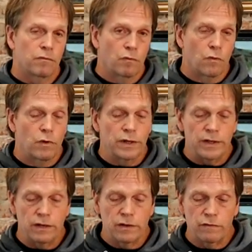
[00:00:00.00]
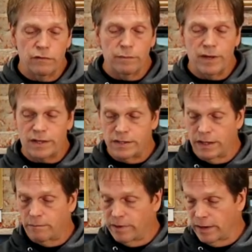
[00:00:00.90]
Really good for
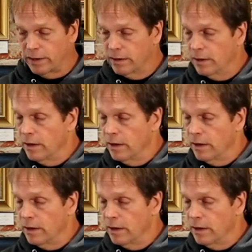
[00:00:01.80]
mixing paint.